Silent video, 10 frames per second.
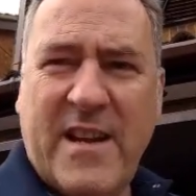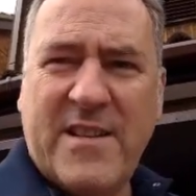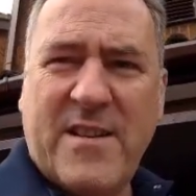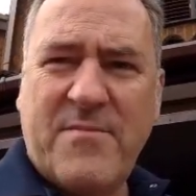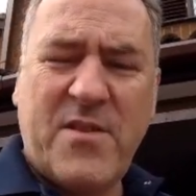
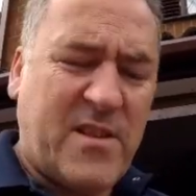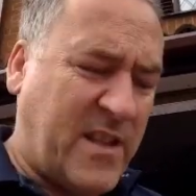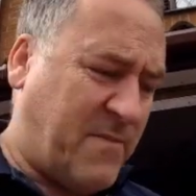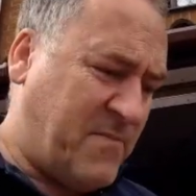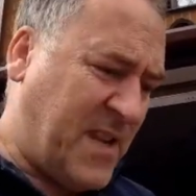so I'm just
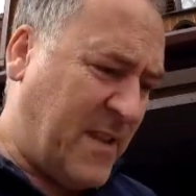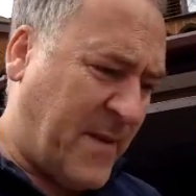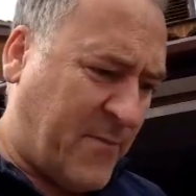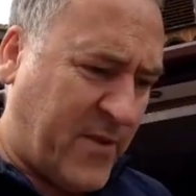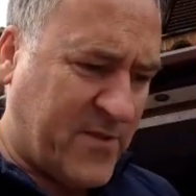going to take the
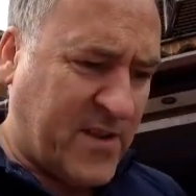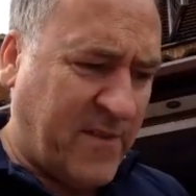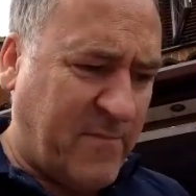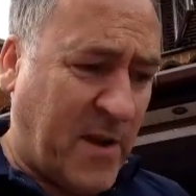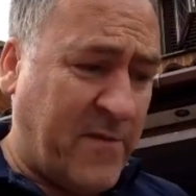back wheels
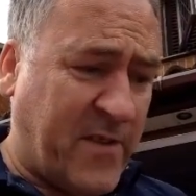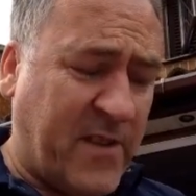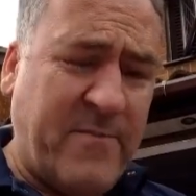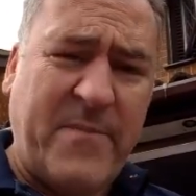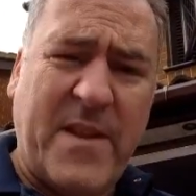off both of
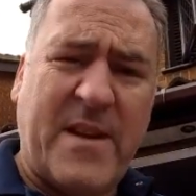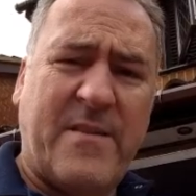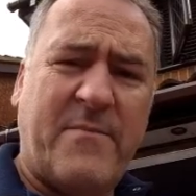them uh,